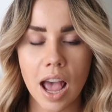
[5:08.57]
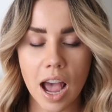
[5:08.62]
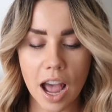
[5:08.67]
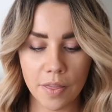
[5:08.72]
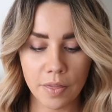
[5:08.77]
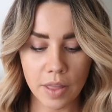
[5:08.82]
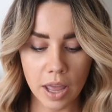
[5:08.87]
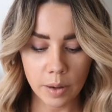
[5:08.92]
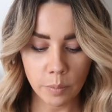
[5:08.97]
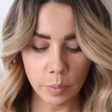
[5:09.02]

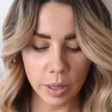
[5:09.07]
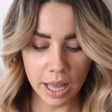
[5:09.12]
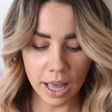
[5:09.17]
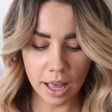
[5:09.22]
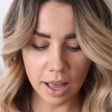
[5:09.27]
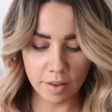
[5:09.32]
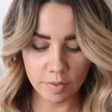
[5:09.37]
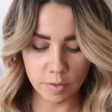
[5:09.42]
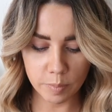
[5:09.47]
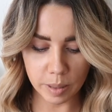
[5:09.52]
and then we
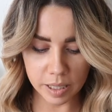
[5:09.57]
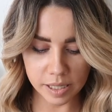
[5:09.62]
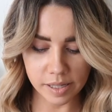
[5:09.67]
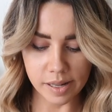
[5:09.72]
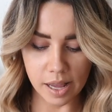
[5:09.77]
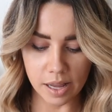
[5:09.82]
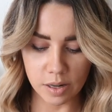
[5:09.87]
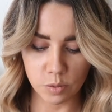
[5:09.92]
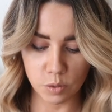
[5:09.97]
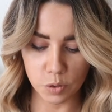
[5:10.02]
have my
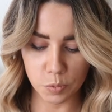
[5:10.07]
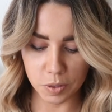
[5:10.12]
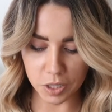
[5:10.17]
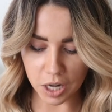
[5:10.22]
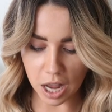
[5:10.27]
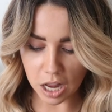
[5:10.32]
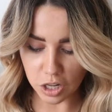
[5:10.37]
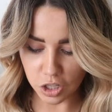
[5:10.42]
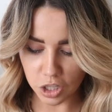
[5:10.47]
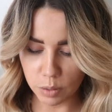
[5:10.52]
sandals, which
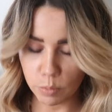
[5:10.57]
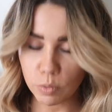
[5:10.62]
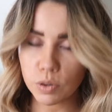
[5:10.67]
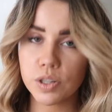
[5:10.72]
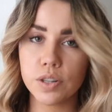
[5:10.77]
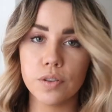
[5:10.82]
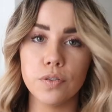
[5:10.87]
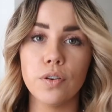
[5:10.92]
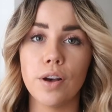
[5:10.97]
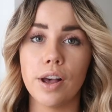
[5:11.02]
actually
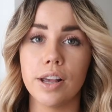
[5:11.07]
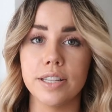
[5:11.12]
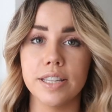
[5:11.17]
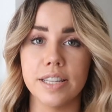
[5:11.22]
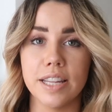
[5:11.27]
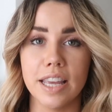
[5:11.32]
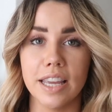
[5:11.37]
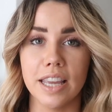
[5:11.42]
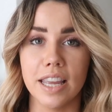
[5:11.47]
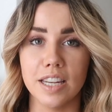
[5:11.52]
was the first
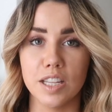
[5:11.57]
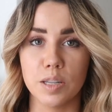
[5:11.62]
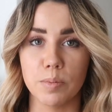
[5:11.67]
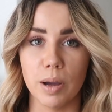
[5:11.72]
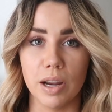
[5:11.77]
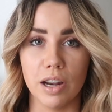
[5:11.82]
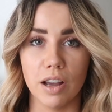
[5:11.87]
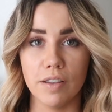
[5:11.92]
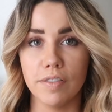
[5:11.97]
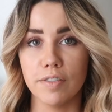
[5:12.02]
thing into
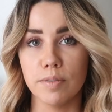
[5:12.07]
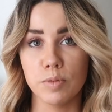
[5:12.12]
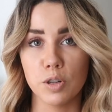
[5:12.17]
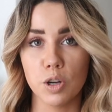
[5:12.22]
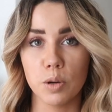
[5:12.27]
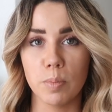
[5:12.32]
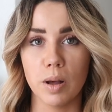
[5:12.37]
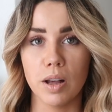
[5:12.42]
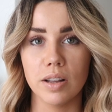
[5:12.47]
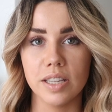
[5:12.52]
my life from
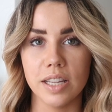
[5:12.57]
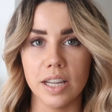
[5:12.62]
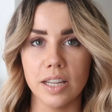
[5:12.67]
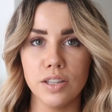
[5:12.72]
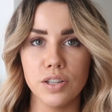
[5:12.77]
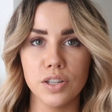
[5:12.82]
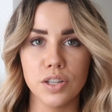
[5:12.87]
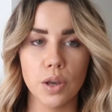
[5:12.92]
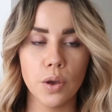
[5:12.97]
Doc Martens.